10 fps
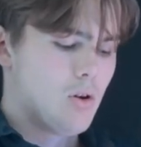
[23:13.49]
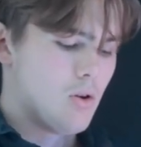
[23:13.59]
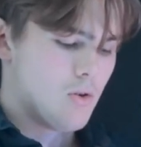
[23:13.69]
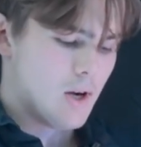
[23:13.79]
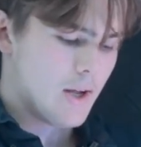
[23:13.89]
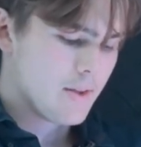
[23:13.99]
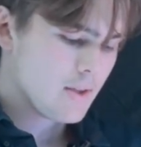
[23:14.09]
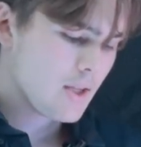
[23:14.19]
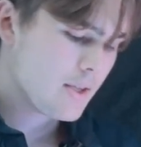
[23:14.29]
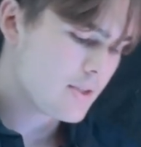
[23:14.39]
Alright, I
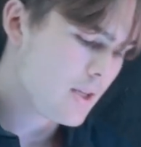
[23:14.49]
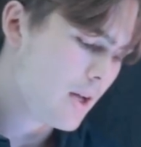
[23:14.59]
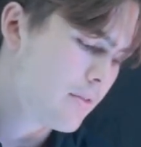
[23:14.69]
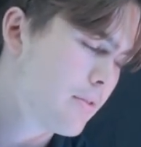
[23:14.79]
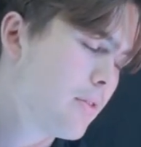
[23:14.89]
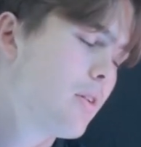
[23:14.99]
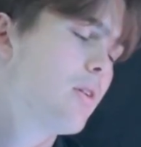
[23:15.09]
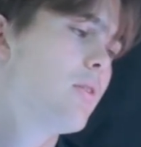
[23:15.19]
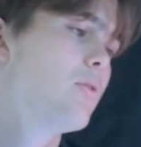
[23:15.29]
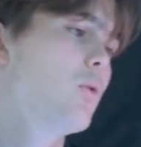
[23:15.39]
think that's enough
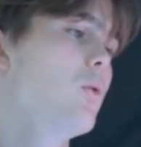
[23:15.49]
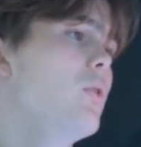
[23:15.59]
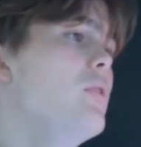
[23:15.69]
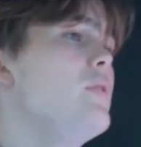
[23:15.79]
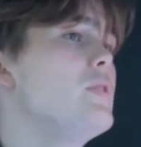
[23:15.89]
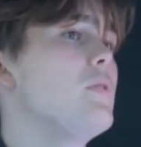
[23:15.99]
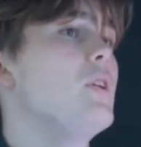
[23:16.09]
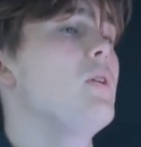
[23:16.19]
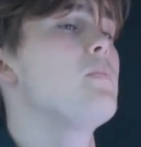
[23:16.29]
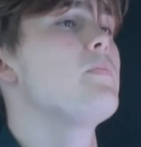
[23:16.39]
for this
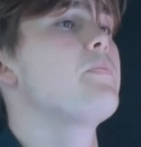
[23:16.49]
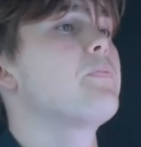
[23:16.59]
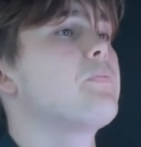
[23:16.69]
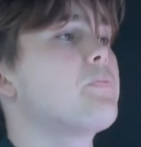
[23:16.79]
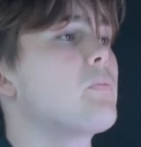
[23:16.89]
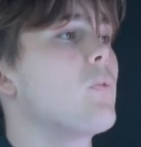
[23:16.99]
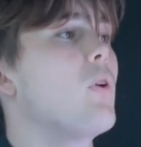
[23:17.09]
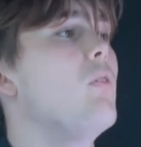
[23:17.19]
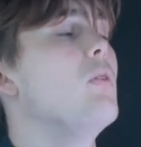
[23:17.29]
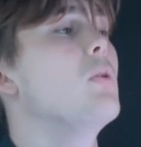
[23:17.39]
video.
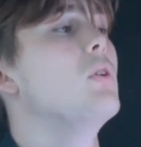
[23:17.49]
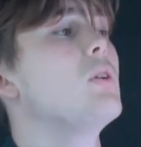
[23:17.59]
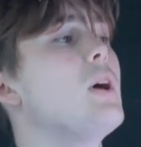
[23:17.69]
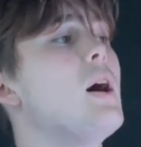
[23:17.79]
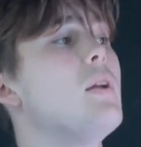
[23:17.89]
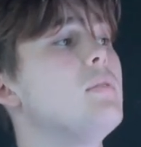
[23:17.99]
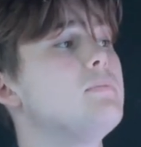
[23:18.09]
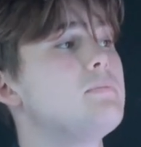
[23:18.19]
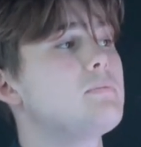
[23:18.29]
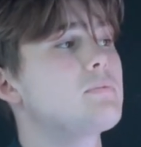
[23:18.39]
We will look at
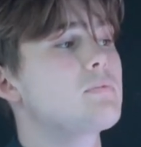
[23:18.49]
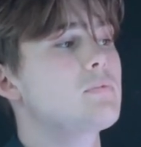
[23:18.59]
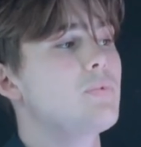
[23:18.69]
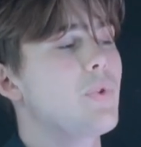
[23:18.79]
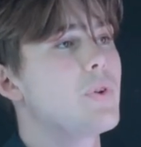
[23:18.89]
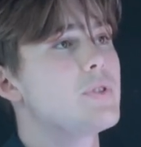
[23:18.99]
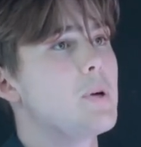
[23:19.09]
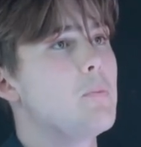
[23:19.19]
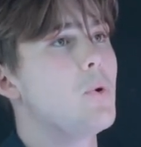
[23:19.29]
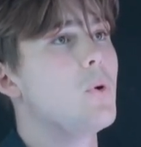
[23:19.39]

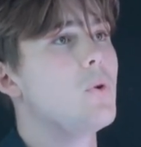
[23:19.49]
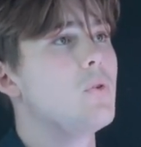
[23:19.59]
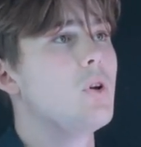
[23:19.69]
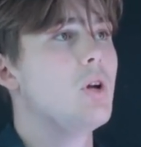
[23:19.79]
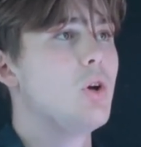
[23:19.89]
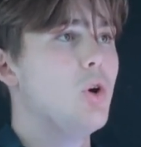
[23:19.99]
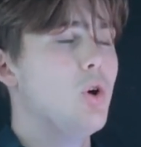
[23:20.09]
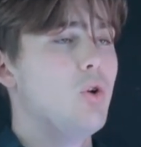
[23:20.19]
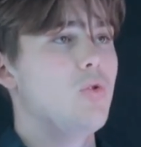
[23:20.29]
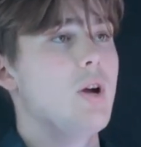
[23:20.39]
some more
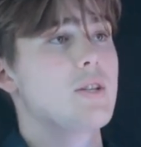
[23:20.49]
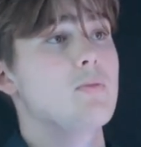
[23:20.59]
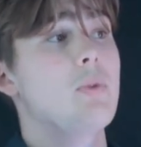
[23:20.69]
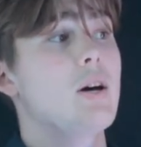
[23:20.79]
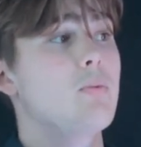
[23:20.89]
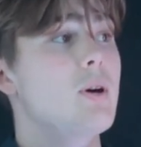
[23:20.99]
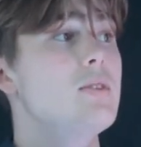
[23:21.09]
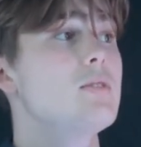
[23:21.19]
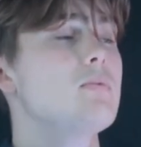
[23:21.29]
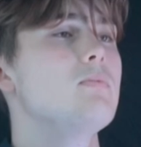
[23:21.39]
reaction
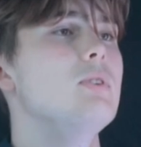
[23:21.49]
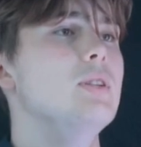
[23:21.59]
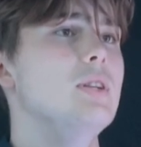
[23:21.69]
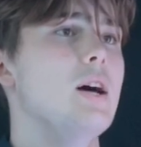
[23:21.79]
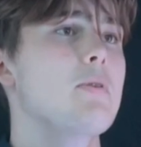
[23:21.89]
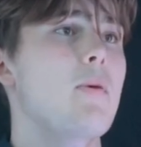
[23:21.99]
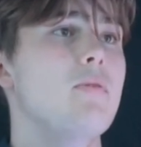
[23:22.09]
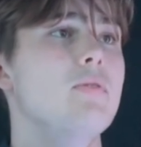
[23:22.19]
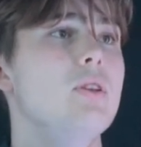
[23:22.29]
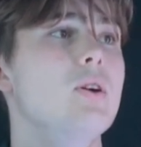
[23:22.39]
pathways in the
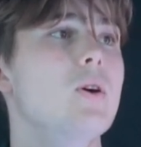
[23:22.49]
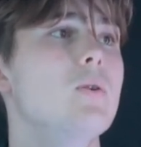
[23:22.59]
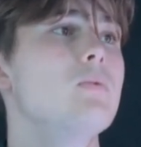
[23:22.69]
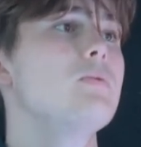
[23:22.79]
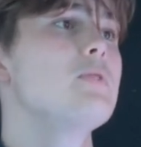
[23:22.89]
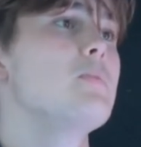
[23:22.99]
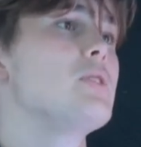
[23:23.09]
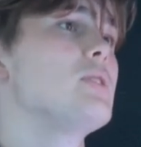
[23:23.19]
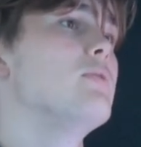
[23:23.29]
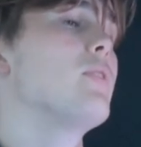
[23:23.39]
upcoming video,
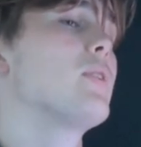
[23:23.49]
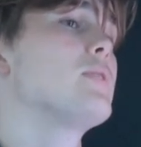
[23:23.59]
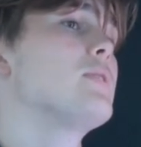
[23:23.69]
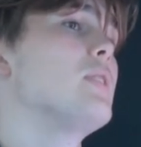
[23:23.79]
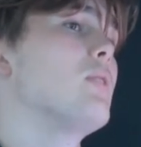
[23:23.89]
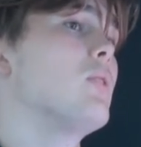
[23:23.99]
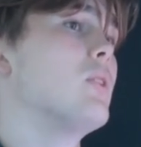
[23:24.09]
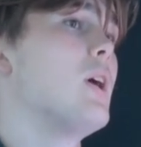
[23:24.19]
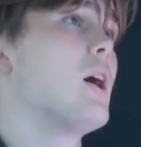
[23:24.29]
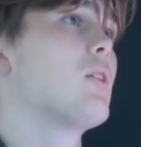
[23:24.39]
especially focusing
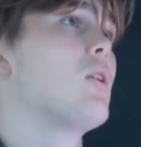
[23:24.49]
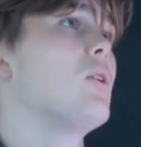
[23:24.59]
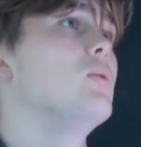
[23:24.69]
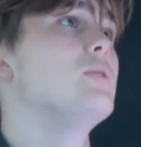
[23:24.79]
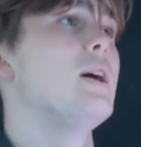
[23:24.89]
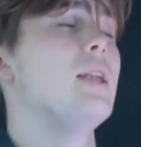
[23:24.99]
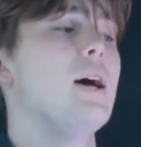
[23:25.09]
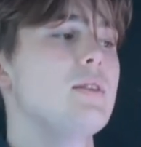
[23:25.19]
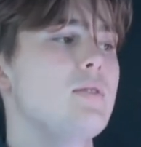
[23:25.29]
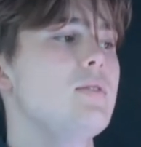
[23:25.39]
on alcohols and
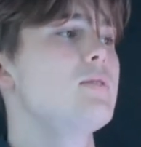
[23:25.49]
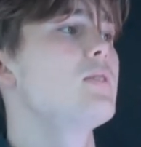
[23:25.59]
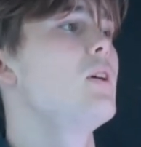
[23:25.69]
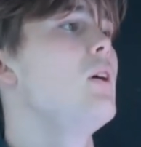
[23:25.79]
acids.